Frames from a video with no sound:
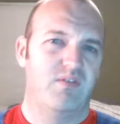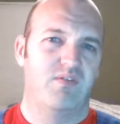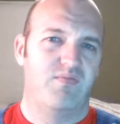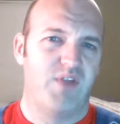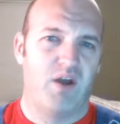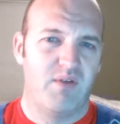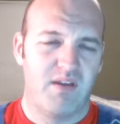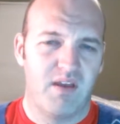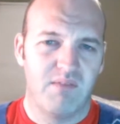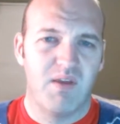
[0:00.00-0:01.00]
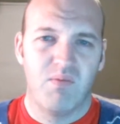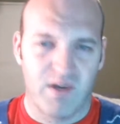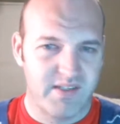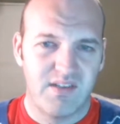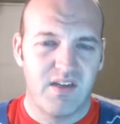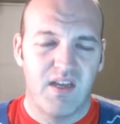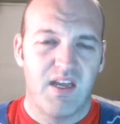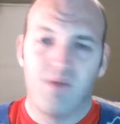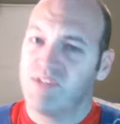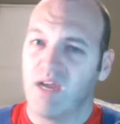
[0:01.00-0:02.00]
No, it, it wasn't.
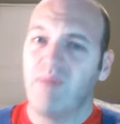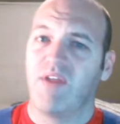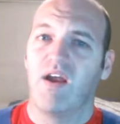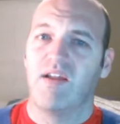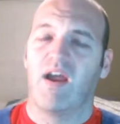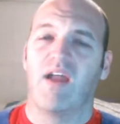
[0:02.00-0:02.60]
It was up there.